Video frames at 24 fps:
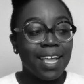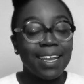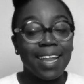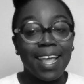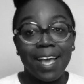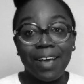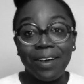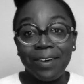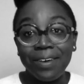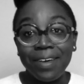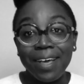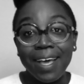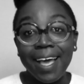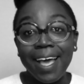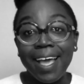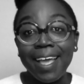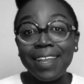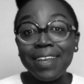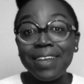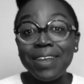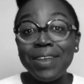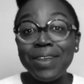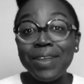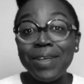Now,
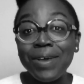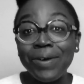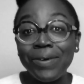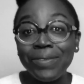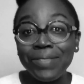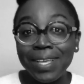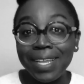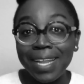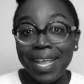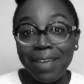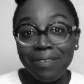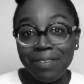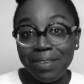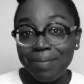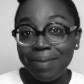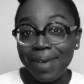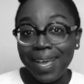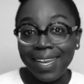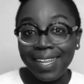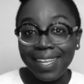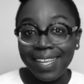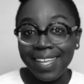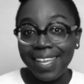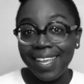I know that
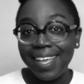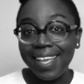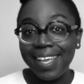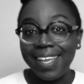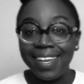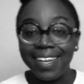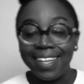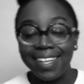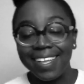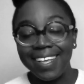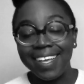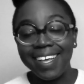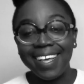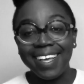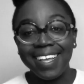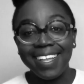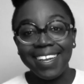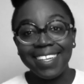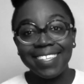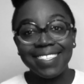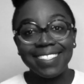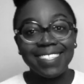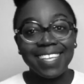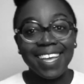everybody can't
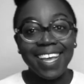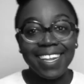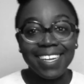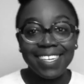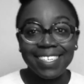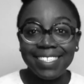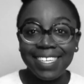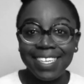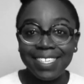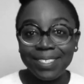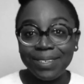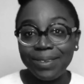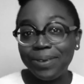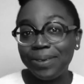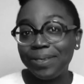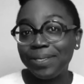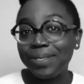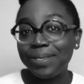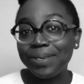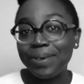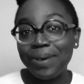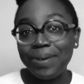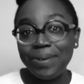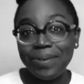decide to change
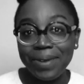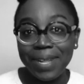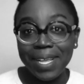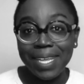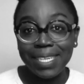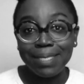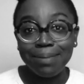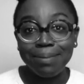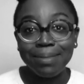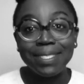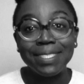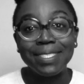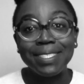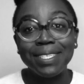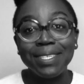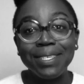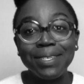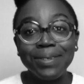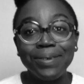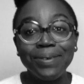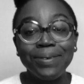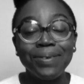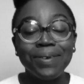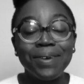course and go to an
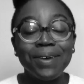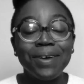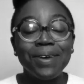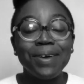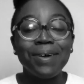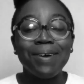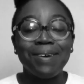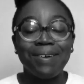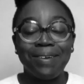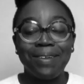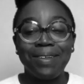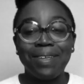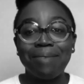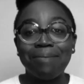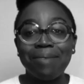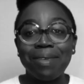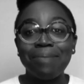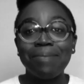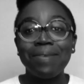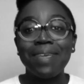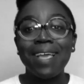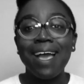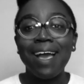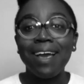HBCU, or you
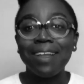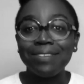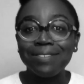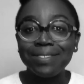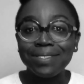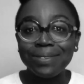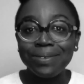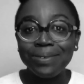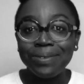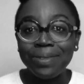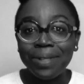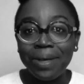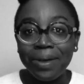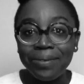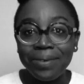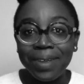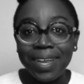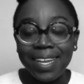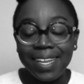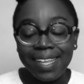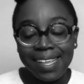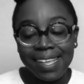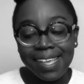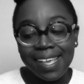may be out of school
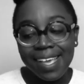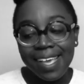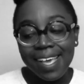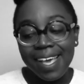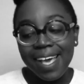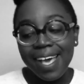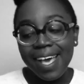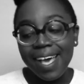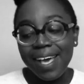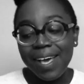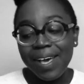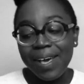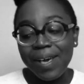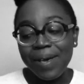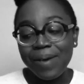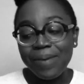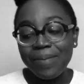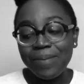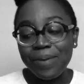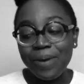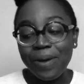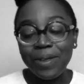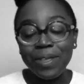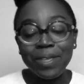already,
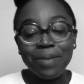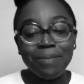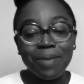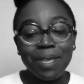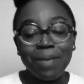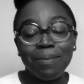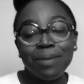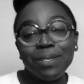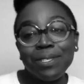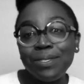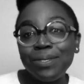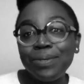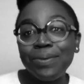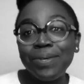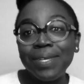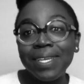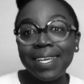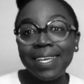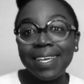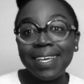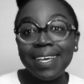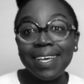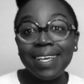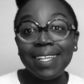or you may be
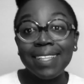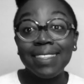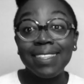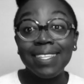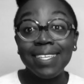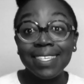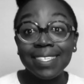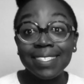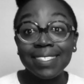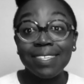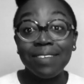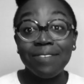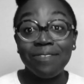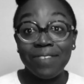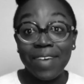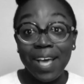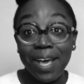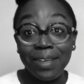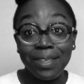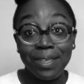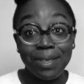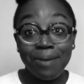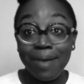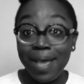doing things of
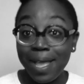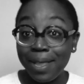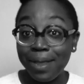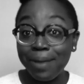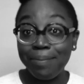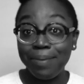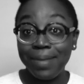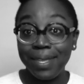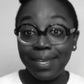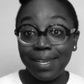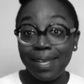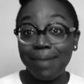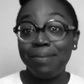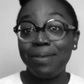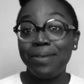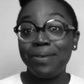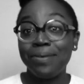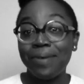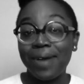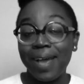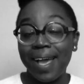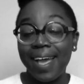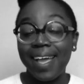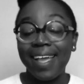value at your
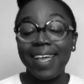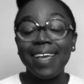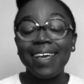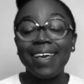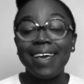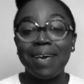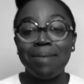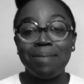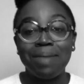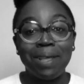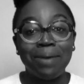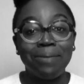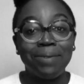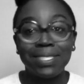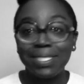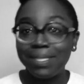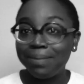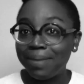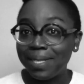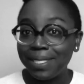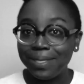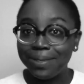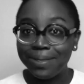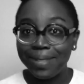PWI. And I went
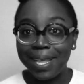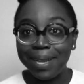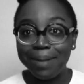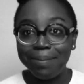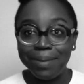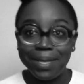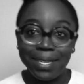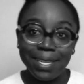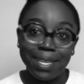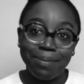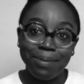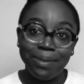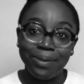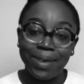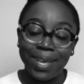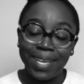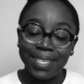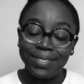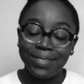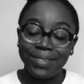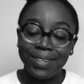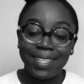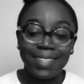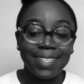to med school at a PWI,
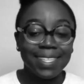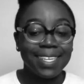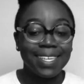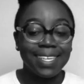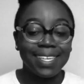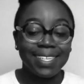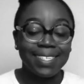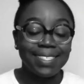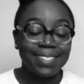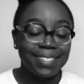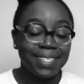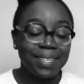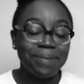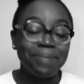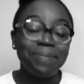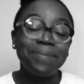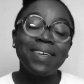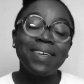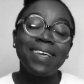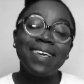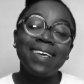so nothing against them.